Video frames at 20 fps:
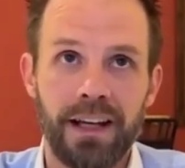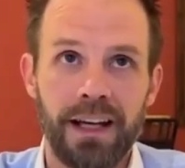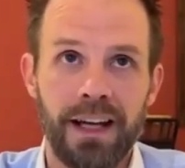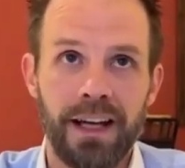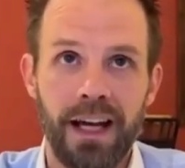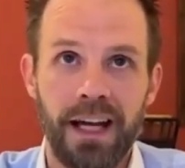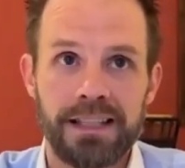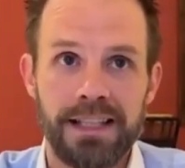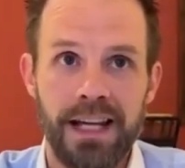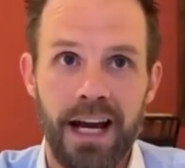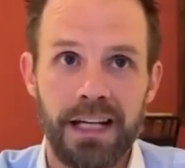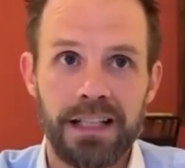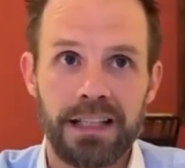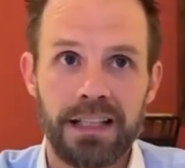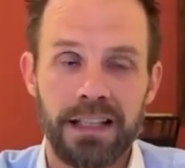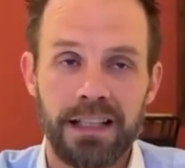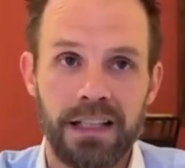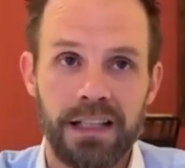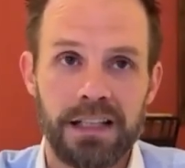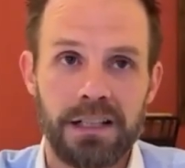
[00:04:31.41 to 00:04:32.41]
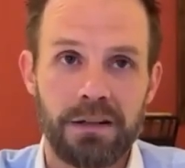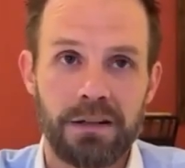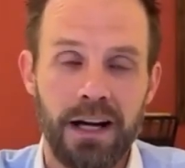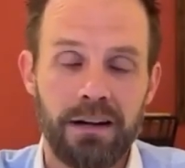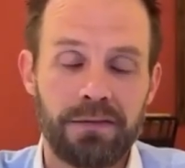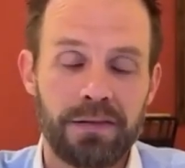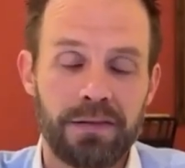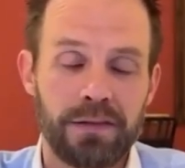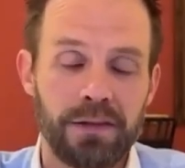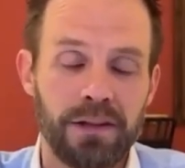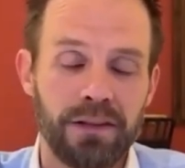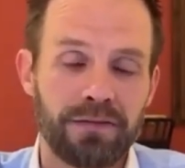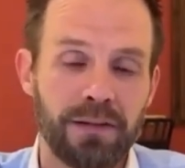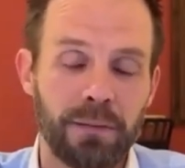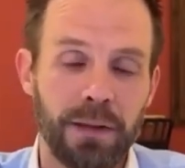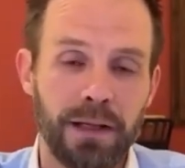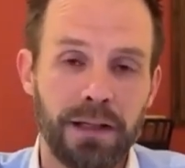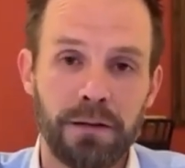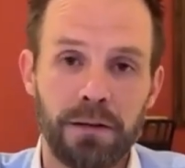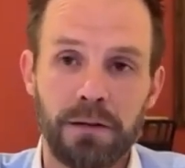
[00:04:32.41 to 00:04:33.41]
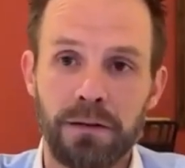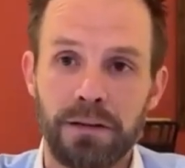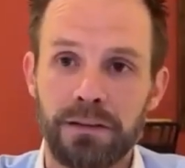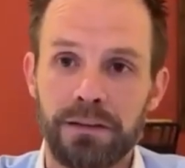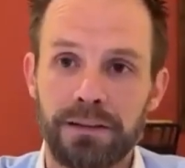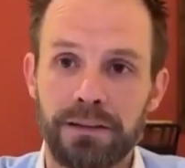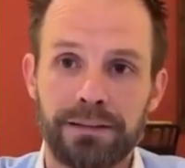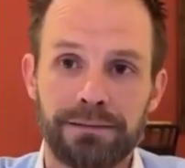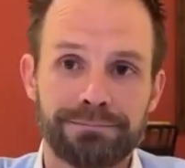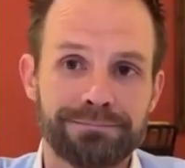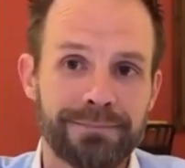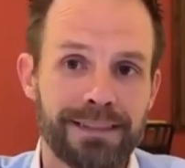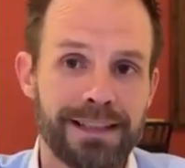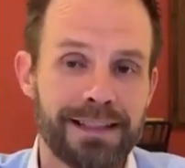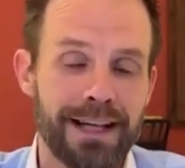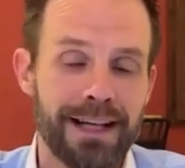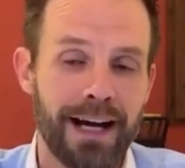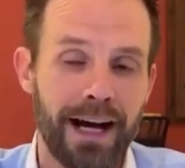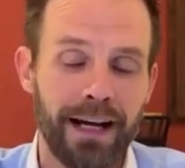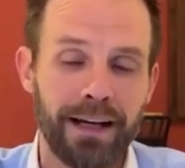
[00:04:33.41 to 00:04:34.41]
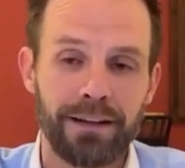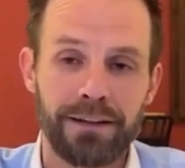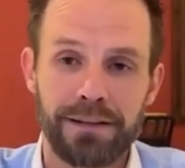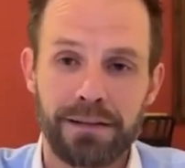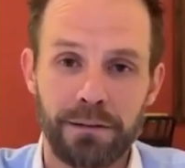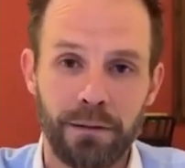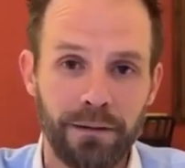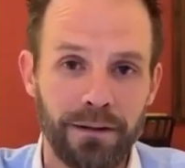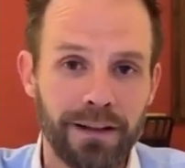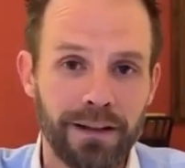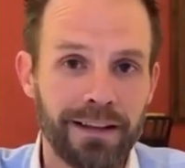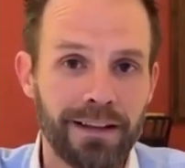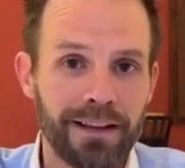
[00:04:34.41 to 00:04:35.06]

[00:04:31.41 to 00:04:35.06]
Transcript: it's actually a drive-through for McDougal's tire store.